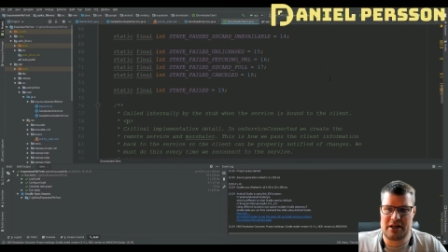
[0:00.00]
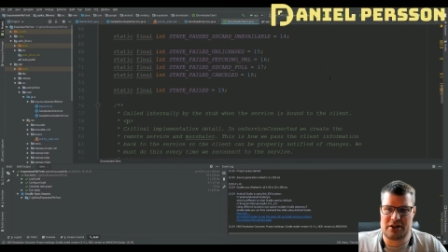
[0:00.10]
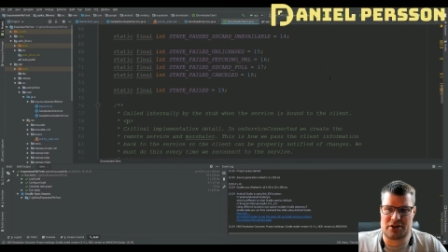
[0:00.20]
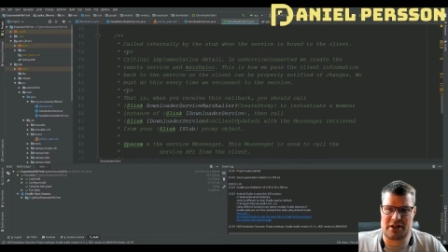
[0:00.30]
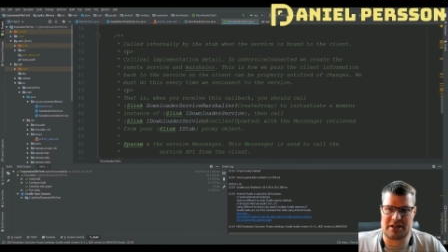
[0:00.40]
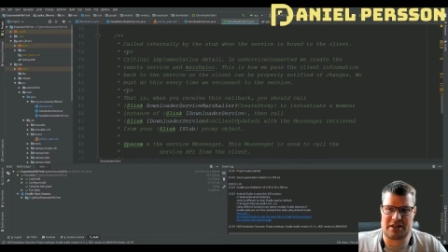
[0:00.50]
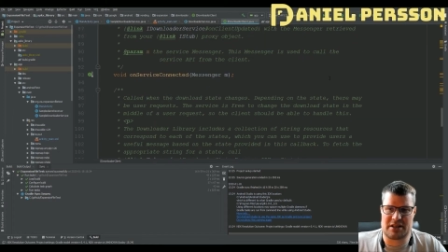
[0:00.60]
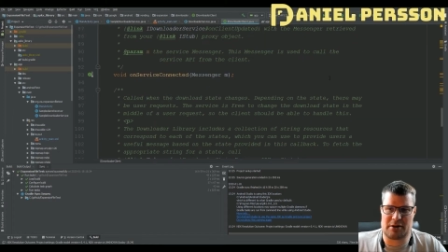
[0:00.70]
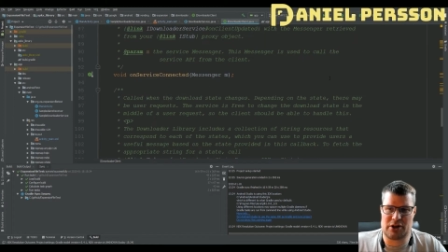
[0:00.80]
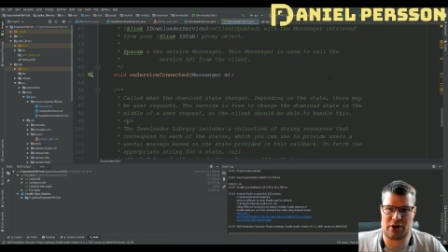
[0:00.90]
So this is a
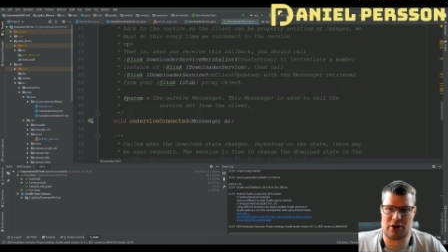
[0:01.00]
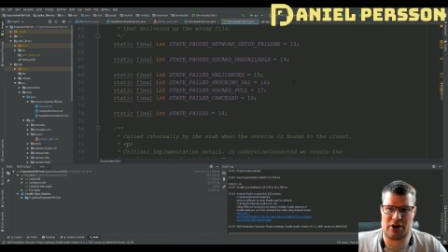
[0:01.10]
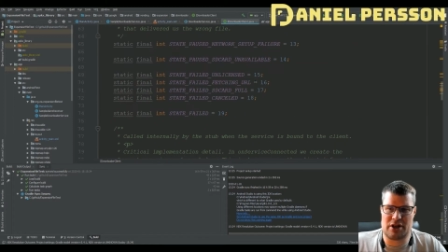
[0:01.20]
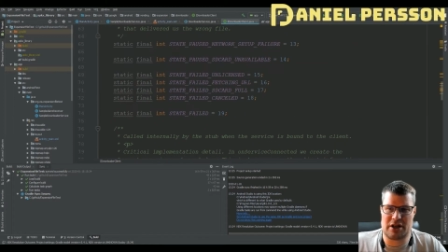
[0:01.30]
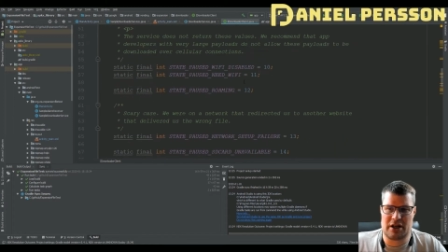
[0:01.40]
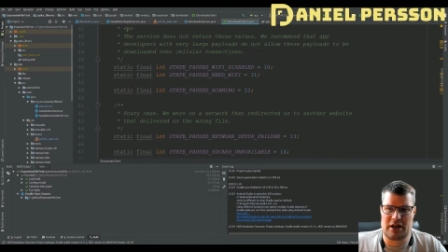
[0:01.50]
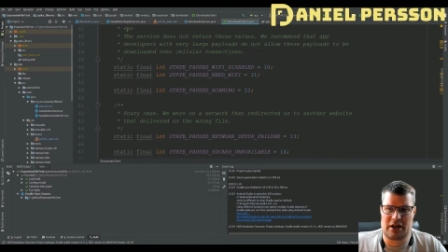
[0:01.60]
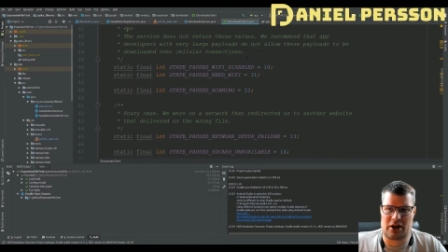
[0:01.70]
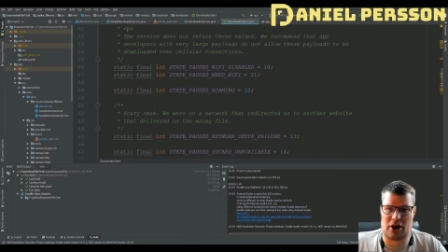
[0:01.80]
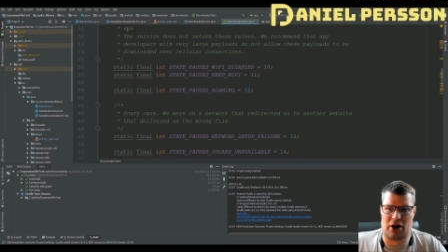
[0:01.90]
good
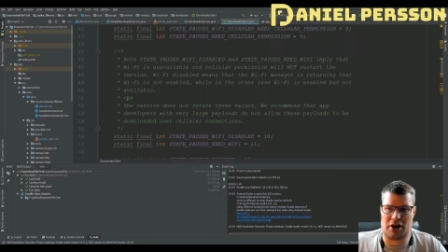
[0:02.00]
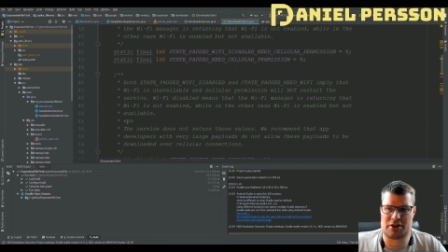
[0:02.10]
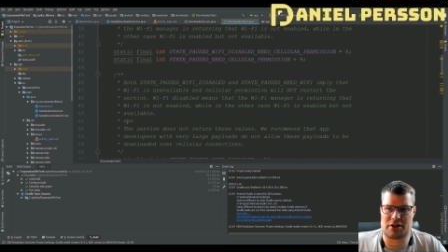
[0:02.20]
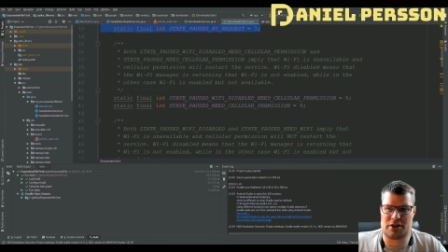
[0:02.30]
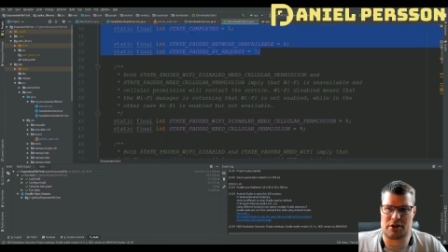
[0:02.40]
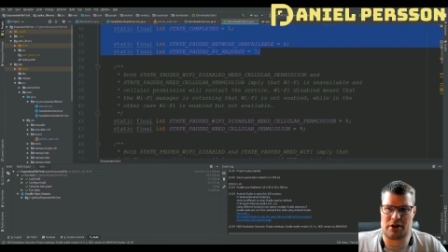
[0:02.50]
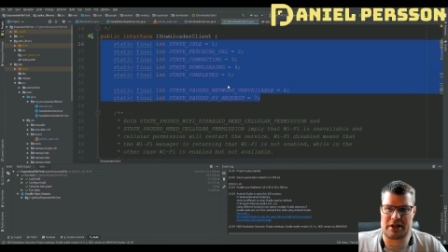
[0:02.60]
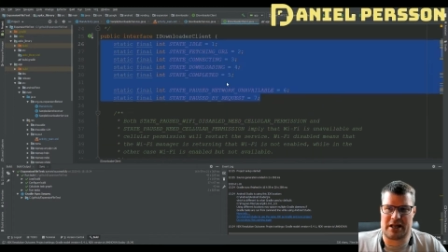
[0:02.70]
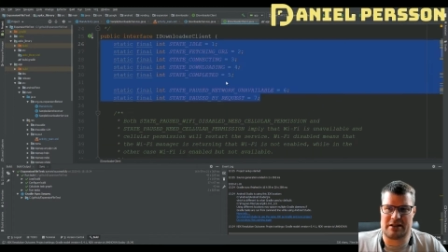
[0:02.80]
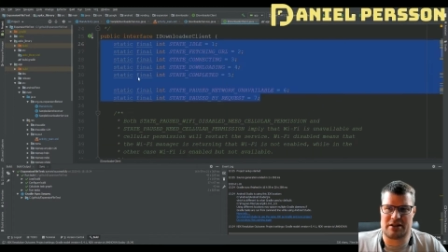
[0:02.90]
class to look
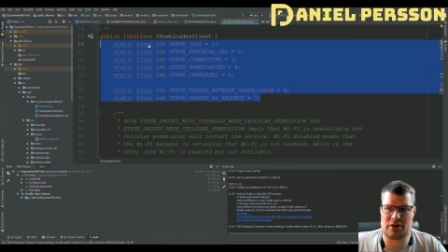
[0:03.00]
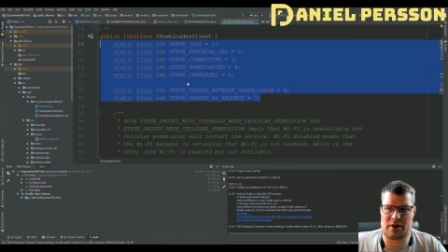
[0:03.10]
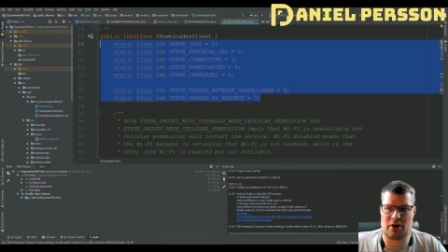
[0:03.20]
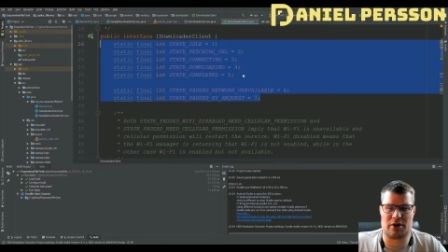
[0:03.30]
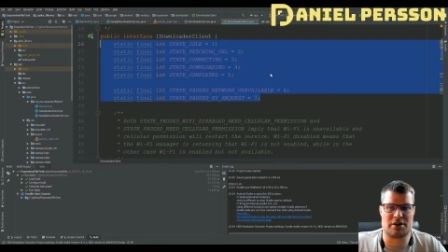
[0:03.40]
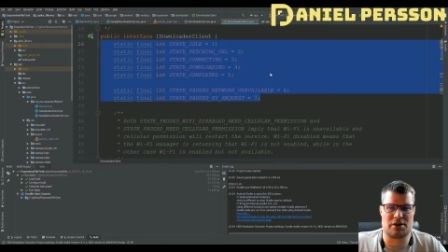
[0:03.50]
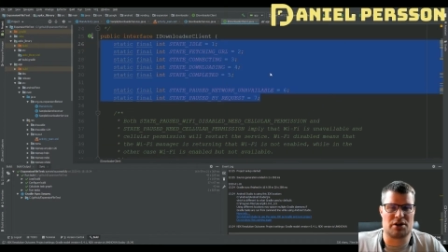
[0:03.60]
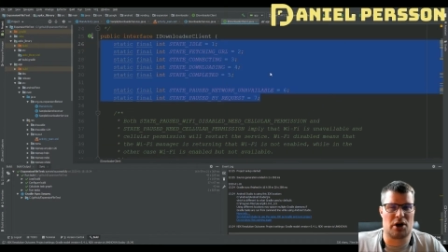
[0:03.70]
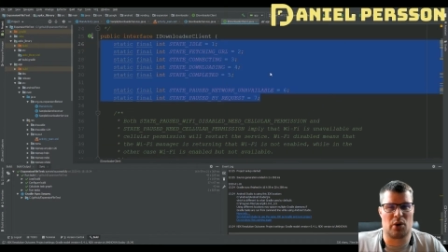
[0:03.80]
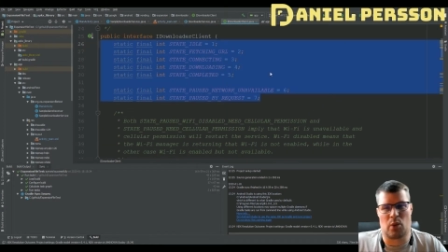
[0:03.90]
into in order to
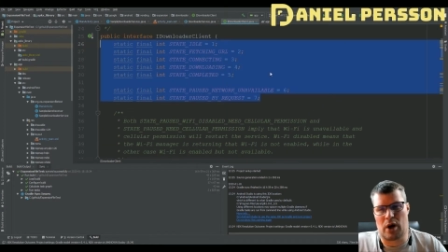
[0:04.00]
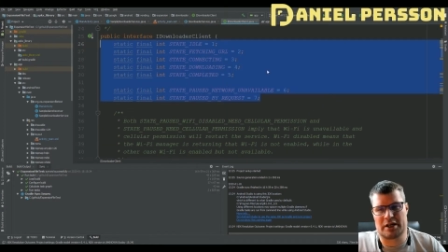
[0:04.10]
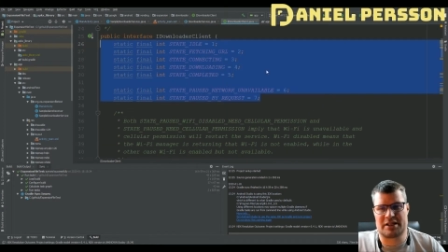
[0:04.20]
know what